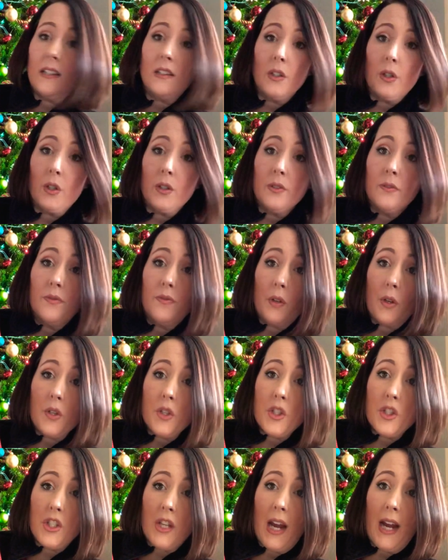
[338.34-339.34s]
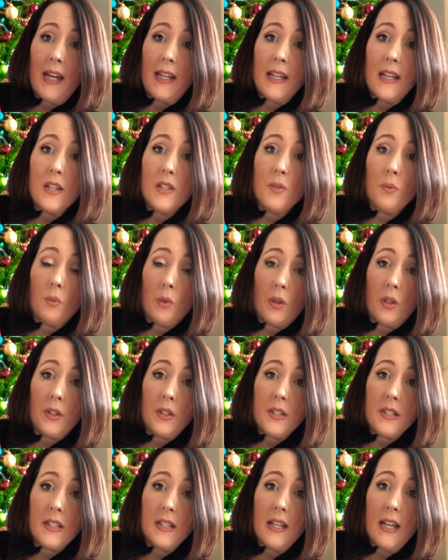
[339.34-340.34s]
and Learn First Chinese
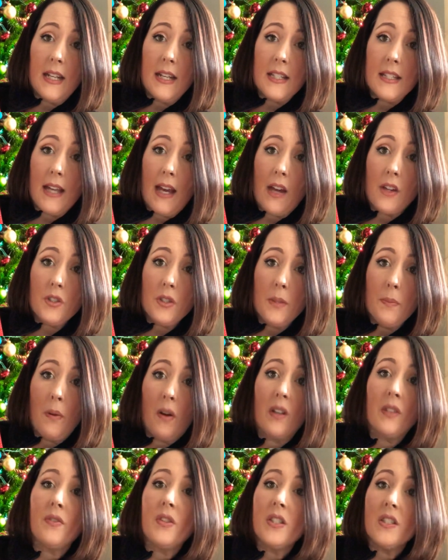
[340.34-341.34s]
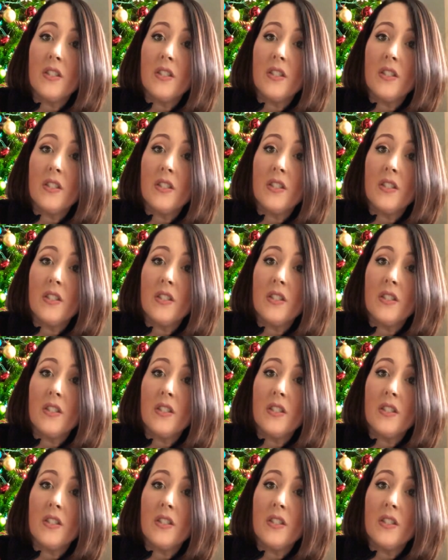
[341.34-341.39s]
Words, and it's actually part of a